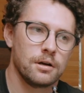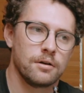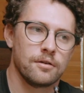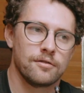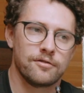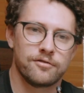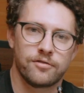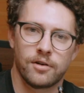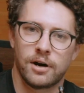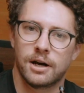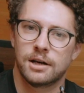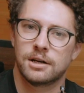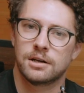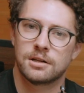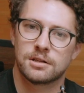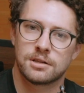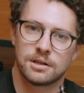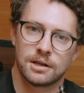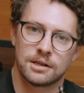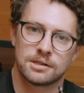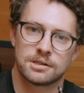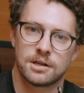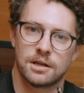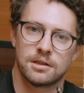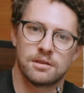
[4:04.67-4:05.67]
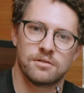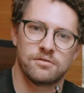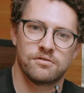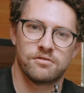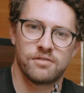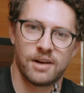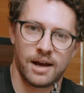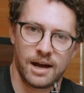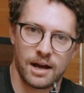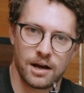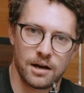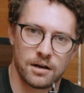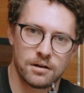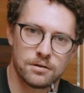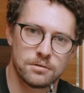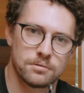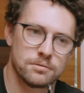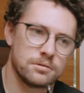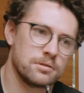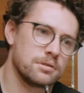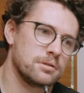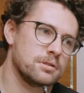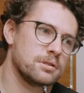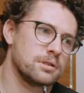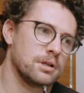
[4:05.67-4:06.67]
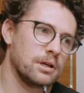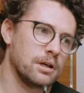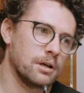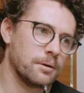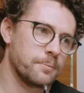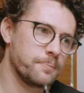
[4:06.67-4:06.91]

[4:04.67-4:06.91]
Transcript: find things like the vows,